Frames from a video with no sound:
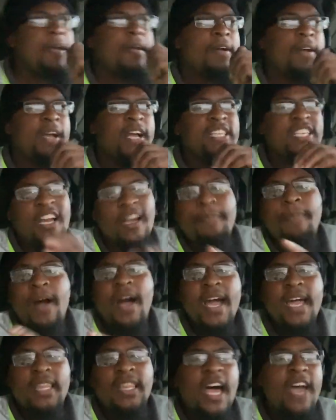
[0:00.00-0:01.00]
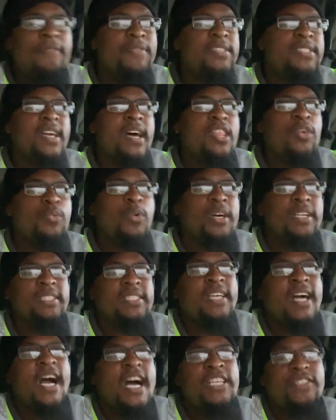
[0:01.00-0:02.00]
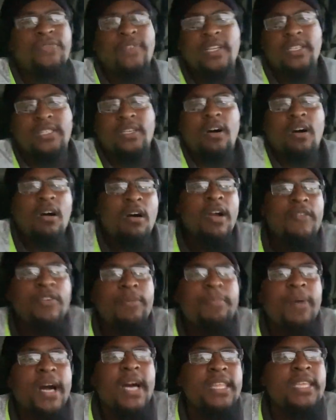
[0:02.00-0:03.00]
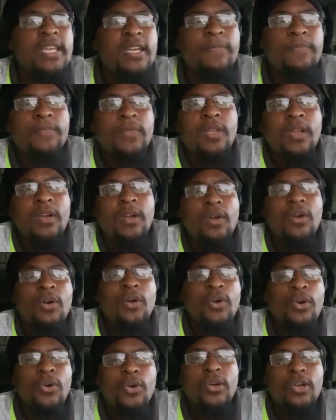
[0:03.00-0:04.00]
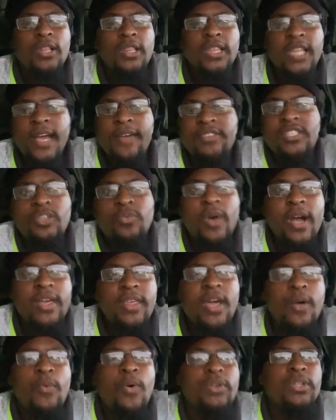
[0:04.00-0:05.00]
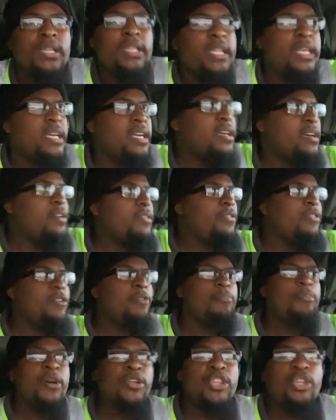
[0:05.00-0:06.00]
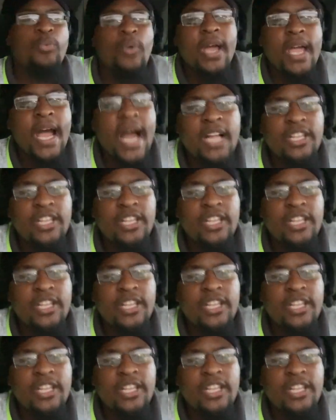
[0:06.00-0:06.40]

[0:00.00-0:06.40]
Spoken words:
because life is not a one size fits all. Everybody lives the way they want to live, but the way I